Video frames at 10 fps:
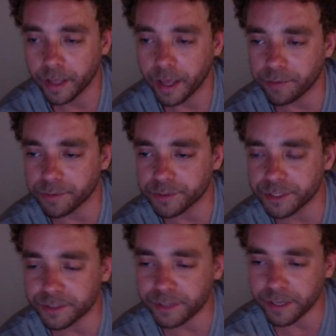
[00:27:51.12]
ever
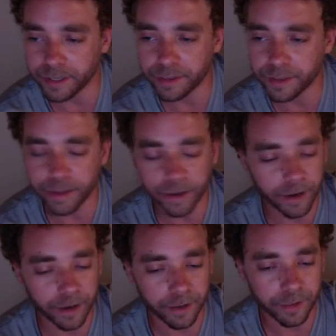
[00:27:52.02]
since they did
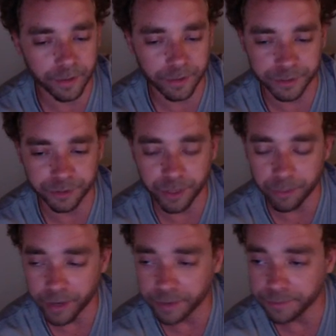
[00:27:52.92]
the
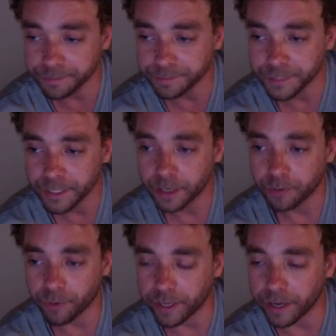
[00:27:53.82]
stream raid,
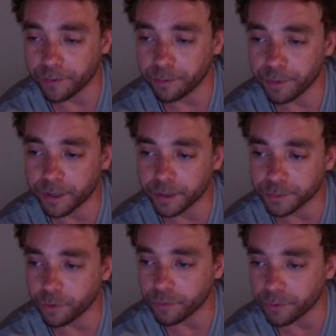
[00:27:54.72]
where like everybody comes
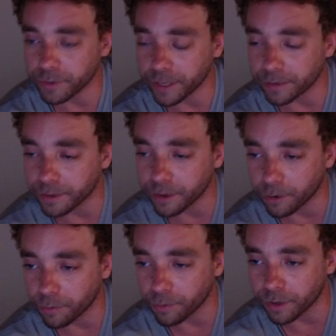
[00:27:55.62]
over and like, you
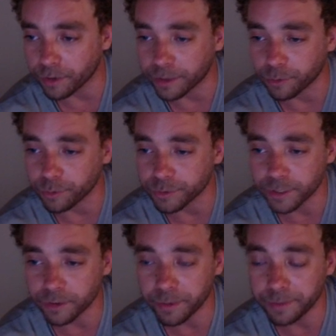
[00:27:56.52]
know, like trolls you a
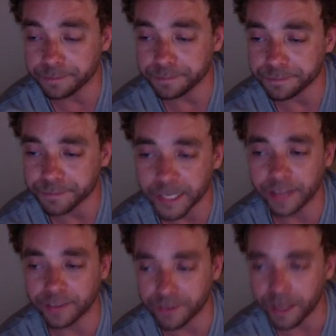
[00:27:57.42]
little bit. Like
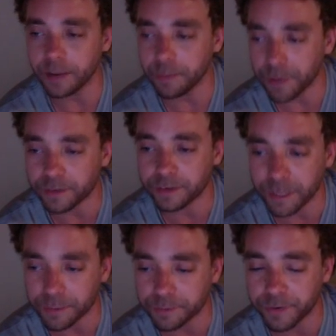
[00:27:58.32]
at the time, it
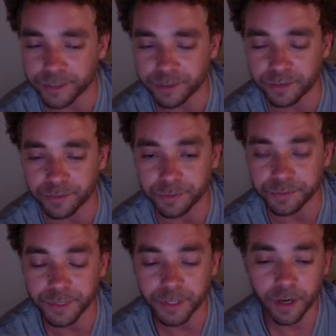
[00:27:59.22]
seems very stressful,
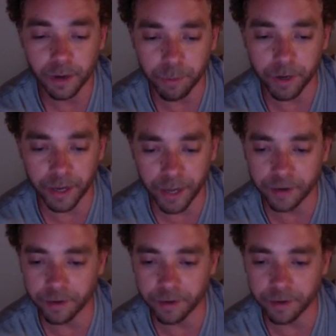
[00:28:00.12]
but it ended up